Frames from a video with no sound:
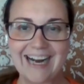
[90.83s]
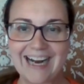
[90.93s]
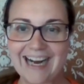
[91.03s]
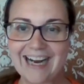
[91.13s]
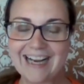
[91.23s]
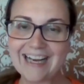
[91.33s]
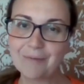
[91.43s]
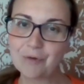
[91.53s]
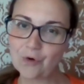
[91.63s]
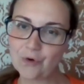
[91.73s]
I
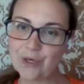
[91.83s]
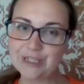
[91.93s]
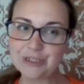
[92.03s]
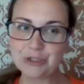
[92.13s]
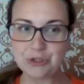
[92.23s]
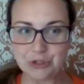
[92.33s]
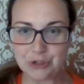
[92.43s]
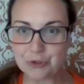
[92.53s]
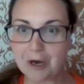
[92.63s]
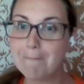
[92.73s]
am going to
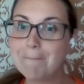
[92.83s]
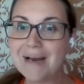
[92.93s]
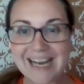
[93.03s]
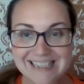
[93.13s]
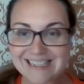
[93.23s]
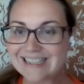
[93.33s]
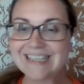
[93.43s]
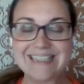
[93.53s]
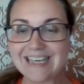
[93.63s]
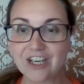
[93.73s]
do a
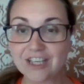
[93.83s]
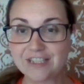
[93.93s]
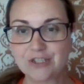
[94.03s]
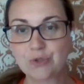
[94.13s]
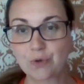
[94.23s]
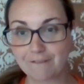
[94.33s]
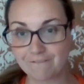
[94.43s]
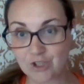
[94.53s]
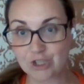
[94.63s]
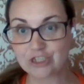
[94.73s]
pescatarian sort
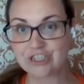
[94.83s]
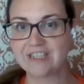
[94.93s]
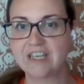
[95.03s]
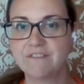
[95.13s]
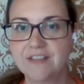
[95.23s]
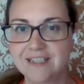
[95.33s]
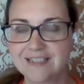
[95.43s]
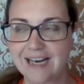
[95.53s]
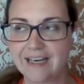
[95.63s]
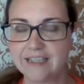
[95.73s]
of version of this
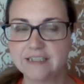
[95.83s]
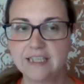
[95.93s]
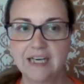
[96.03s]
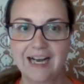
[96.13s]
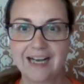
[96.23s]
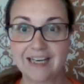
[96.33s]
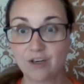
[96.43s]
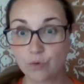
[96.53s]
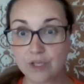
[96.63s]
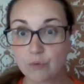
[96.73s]
diet. And I
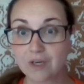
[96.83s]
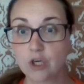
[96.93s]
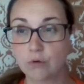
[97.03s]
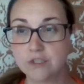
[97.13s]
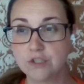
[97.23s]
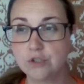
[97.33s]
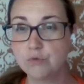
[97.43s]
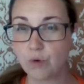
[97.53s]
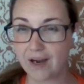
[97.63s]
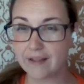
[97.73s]
really want to go into
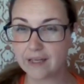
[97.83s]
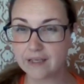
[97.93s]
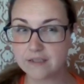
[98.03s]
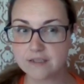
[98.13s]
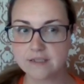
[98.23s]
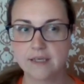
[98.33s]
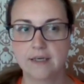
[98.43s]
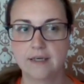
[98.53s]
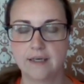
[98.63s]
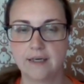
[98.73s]
why that is.
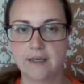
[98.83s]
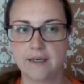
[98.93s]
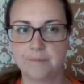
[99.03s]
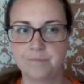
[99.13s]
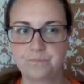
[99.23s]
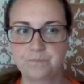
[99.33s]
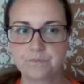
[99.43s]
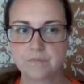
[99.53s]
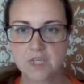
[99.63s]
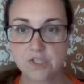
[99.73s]
Um,
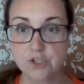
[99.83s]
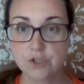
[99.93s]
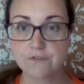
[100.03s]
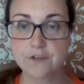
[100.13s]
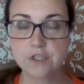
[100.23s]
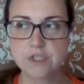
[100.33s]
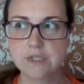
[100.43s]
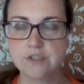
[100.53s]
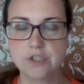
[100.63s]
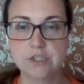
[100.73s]
so first,
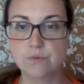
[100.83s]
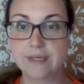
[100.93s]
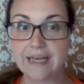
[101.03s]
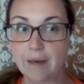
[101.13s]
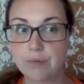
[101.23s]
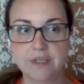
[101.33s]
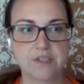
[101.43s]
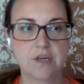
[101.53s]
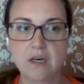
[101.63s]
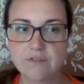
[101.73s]
just recap, what
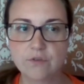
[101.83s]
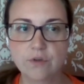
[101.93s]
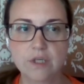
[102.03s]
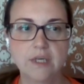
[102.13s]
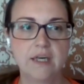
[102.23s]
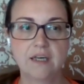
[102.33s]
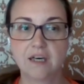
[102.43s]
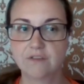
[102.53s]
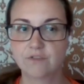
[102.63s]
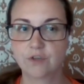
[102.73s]
is carnivore?
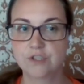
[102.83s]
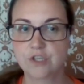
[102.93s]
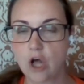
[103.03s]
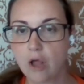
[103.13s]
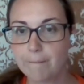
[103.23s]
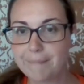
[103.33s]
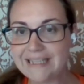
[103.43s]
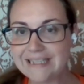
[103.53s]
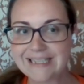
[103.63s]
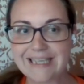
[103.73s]
Carnivore is all
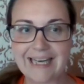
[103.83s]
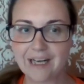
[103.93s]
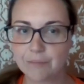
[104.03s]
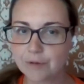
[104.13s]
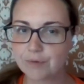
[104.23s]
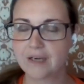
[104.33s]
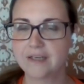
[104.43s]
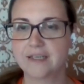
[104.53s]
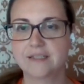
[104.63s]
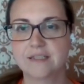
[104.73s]
meats and animal
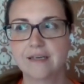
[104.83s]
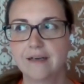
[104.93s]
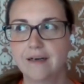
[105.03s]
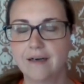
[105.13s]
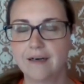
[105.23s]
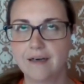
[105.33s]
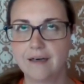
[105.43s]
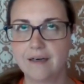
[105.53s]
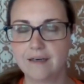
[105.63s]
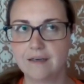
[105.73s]
products.
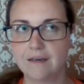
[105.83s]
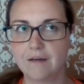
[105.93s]
Uh,